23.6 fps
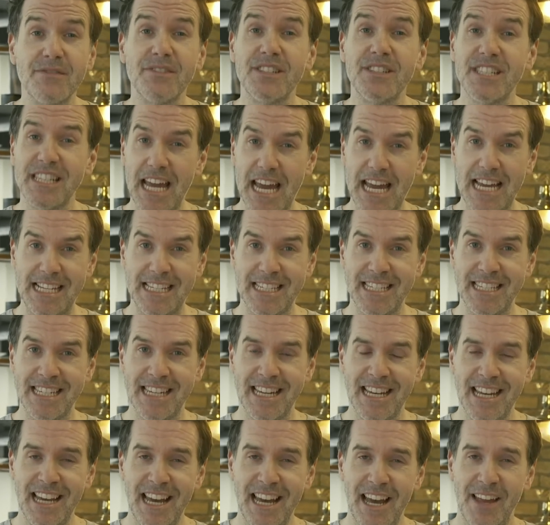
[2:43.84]
of change
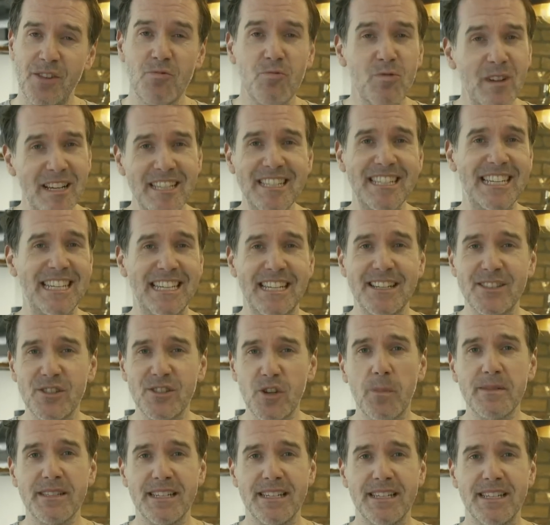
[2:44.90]
and the risk in
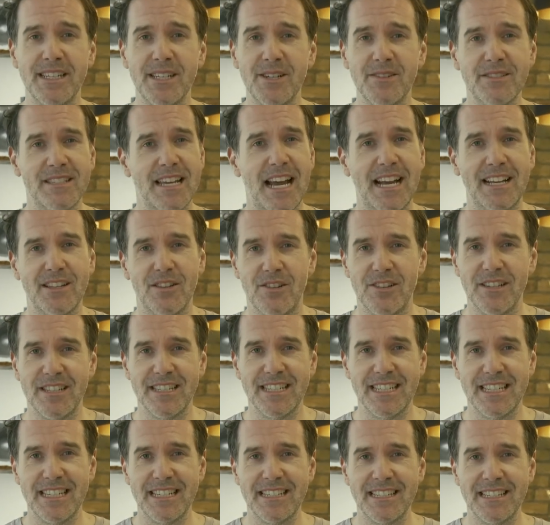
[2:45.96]
adopting new
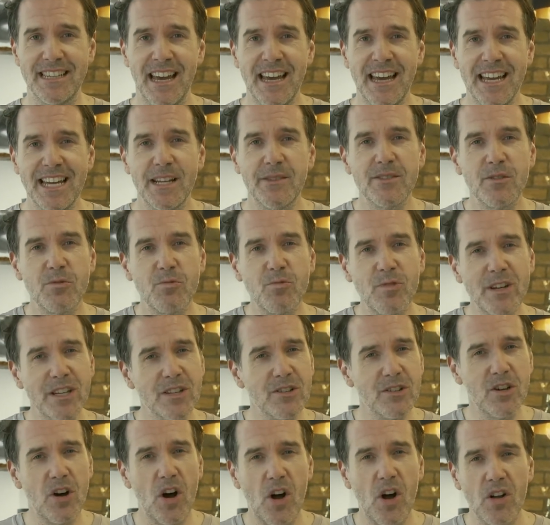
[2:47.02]
technologies. You know, it's a real
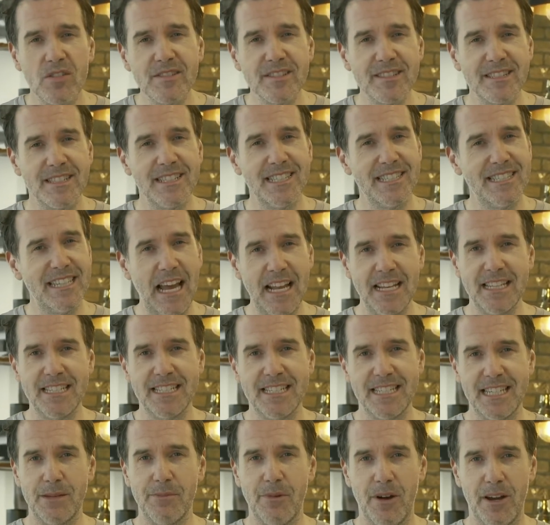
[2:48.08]
constant
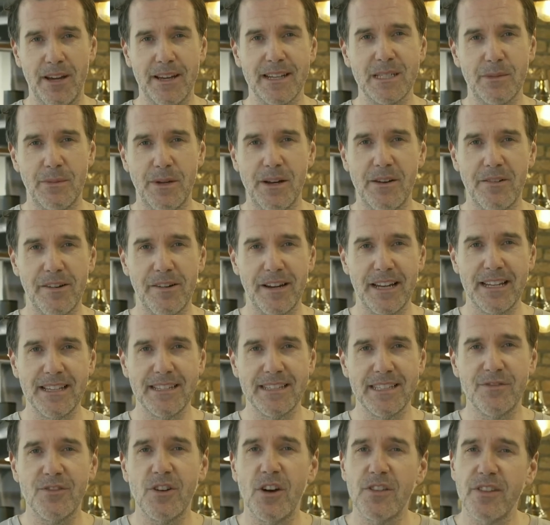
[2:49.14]
tension in my experience.
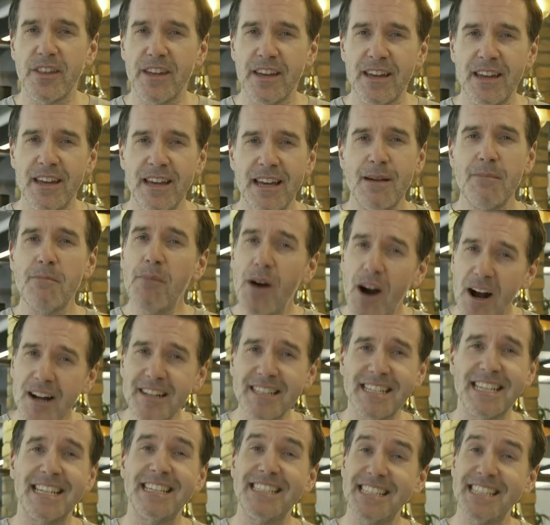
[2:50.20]
You've got the
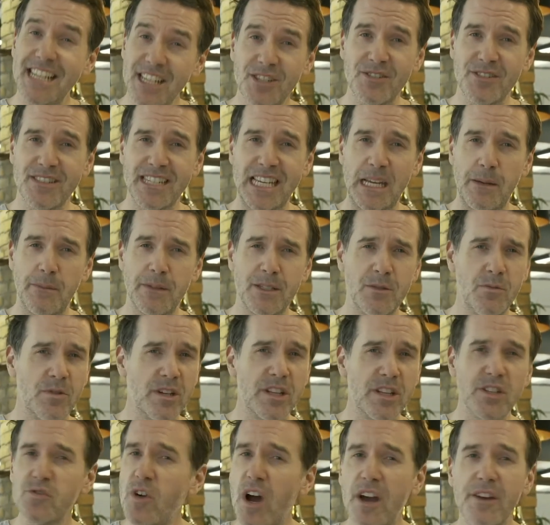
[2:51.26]
marketing and digital teams who want
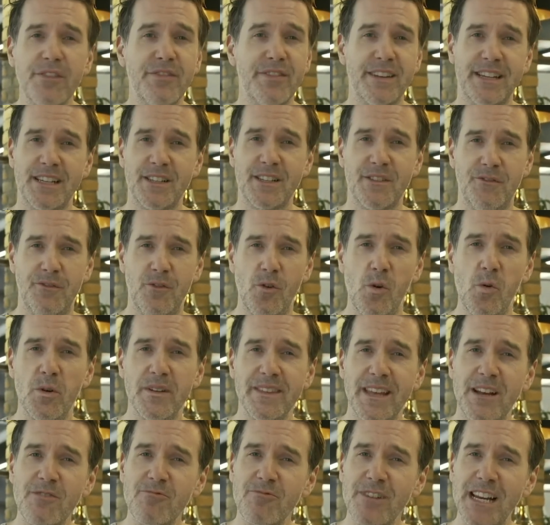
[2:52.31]
to drive things forward.
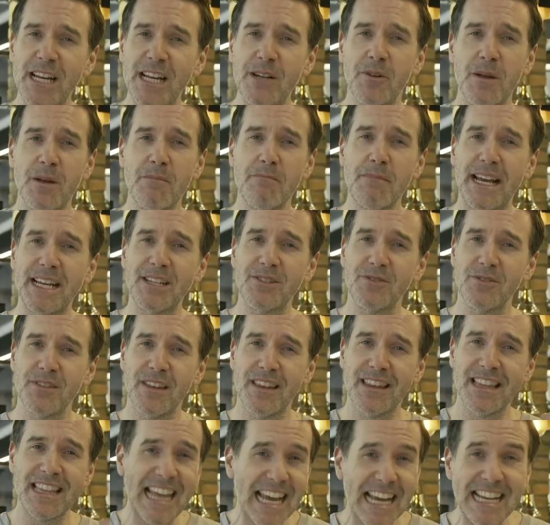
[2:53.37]
They really want to make sure that
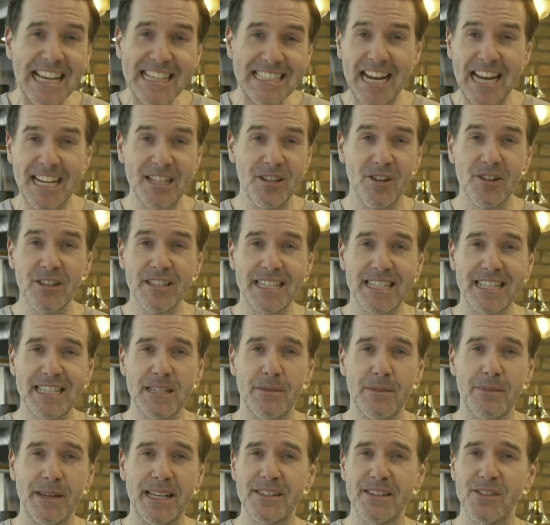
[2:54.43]
the latest technologies are
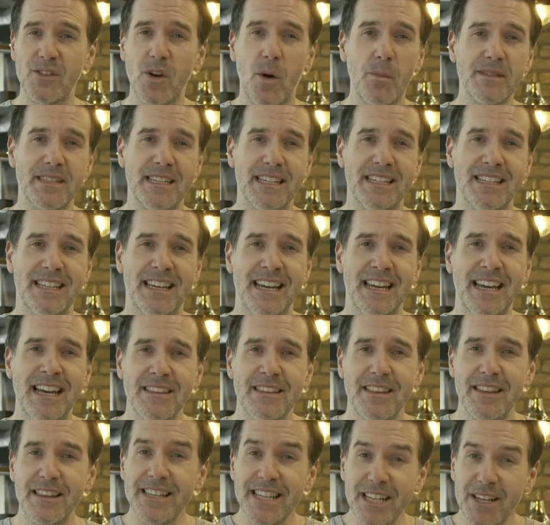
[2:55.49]
being adopted,
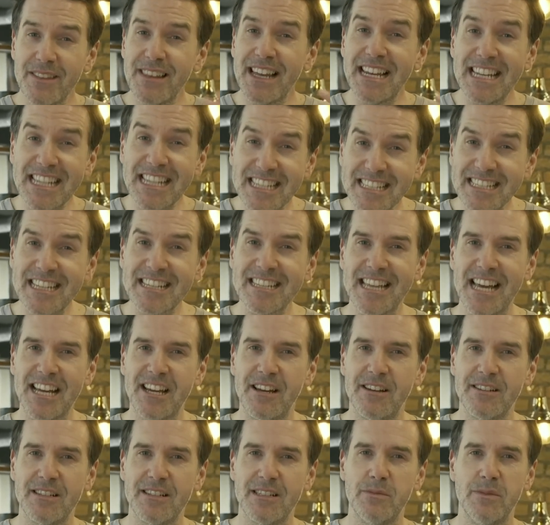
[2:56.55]
that, you know, they're listening to their
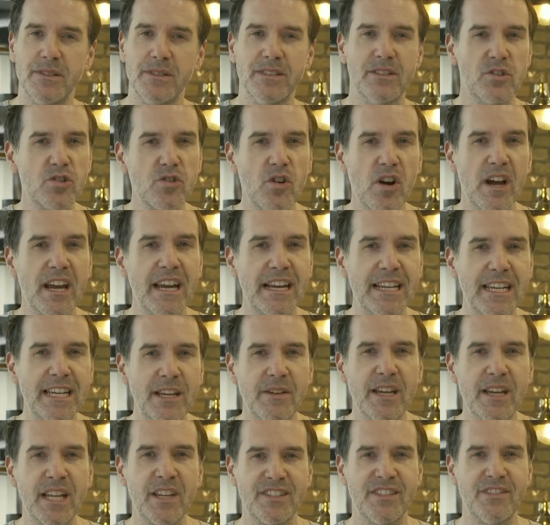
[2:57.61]
customers and trying new
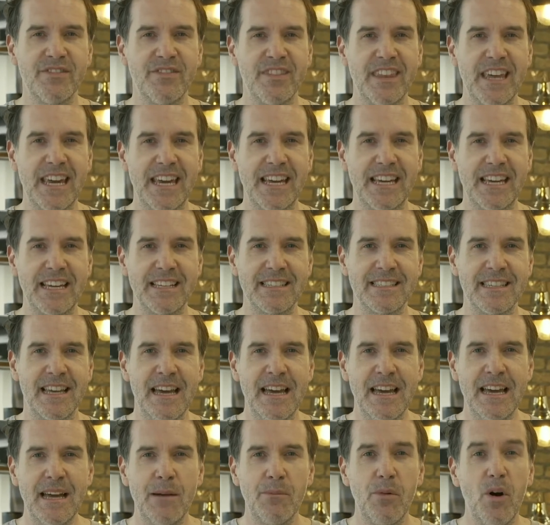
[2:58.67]
innovative things.
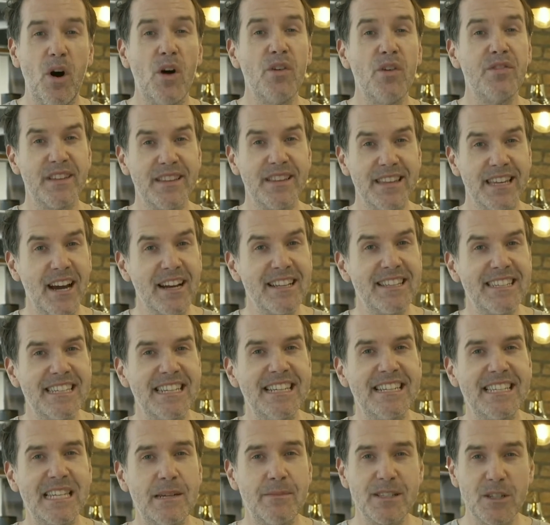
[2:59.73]
But often the IT
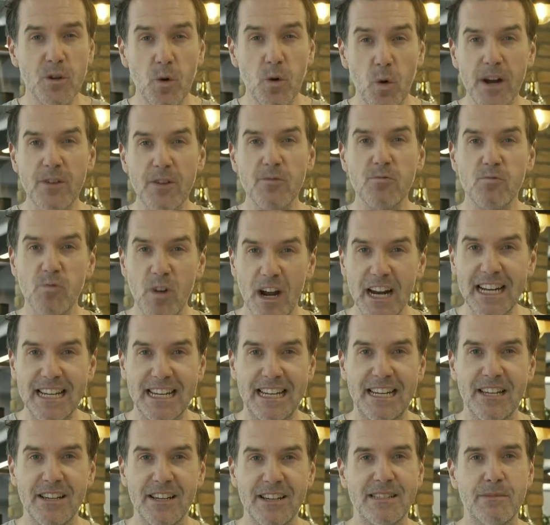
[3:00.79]
team is quite
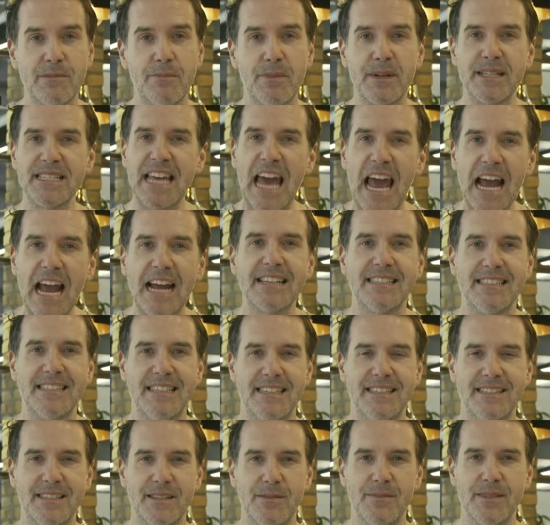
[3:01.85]
rightly looking to protect
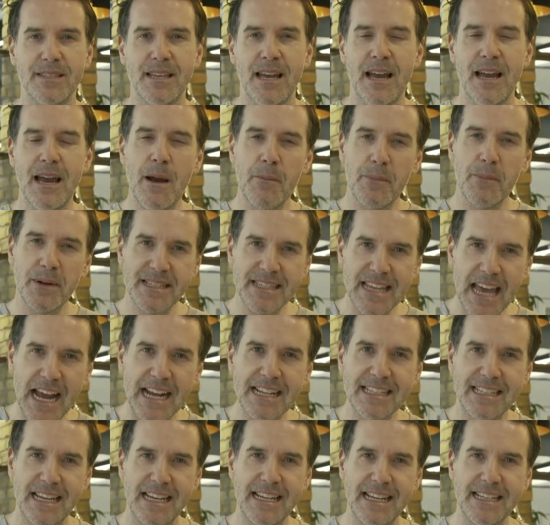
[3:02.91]
systems,
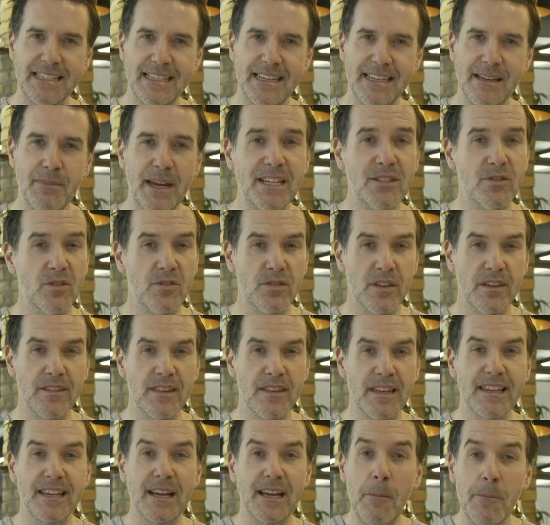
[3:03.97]
protect data, sure that
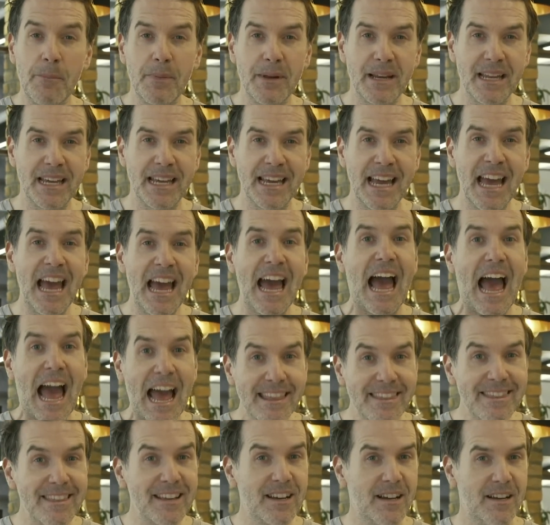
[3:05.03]
the company
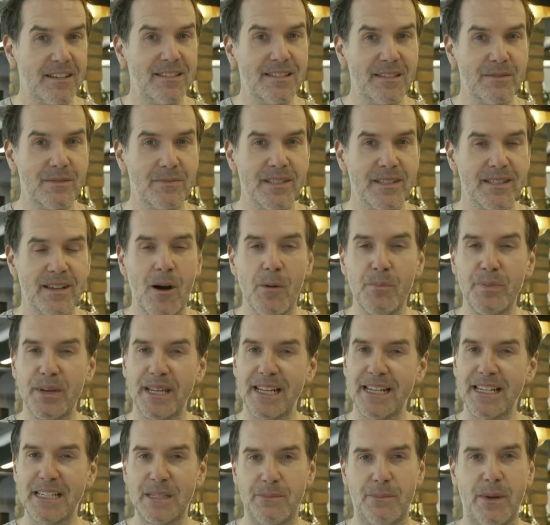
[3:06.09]
and the customers aren't being
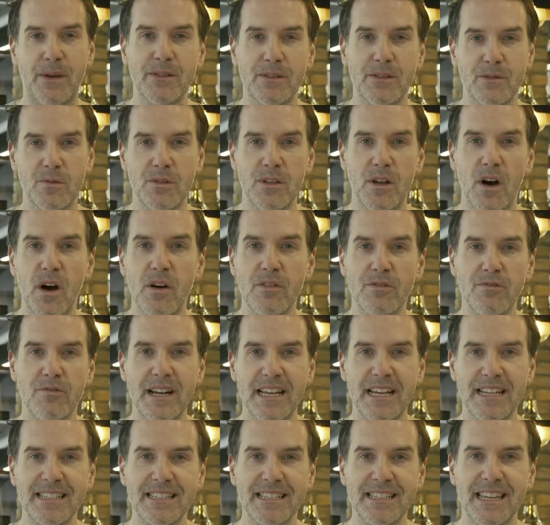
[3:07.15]
exposed to a lot of
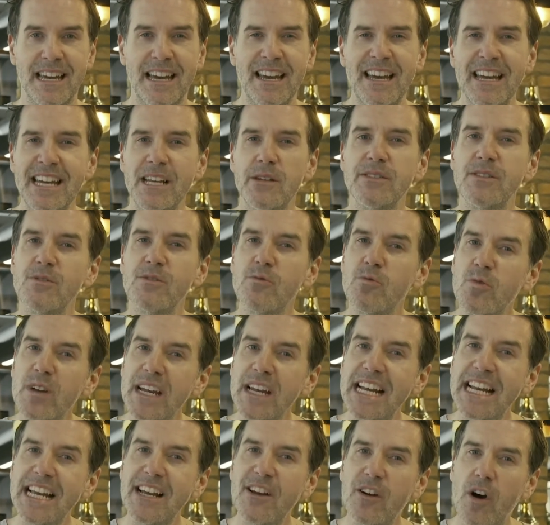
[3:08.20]
risk. You know, it's a
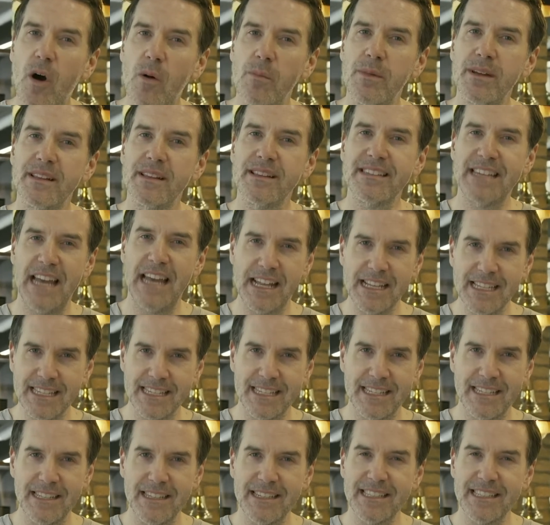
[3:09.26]
really common
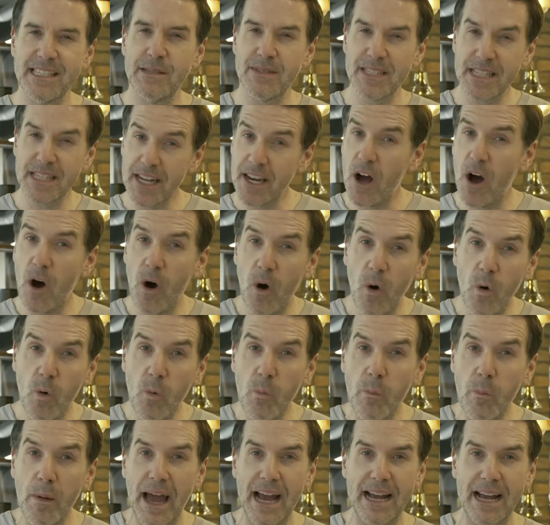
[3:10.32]
tension that seems to kind of hold
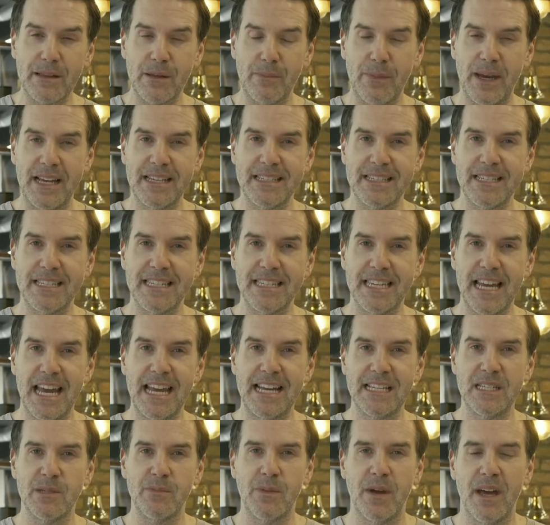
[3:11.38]
back the pace of
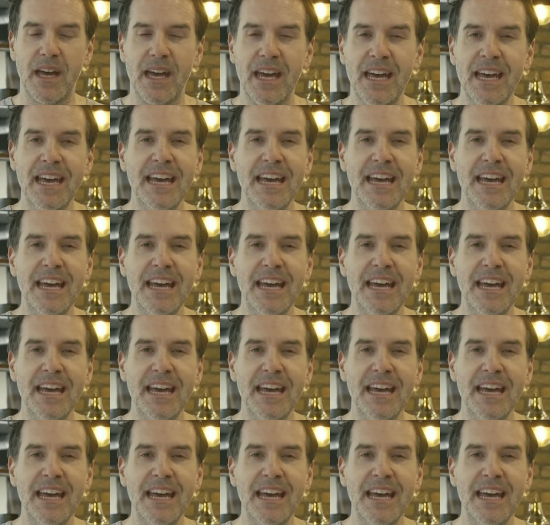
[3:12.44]
change, but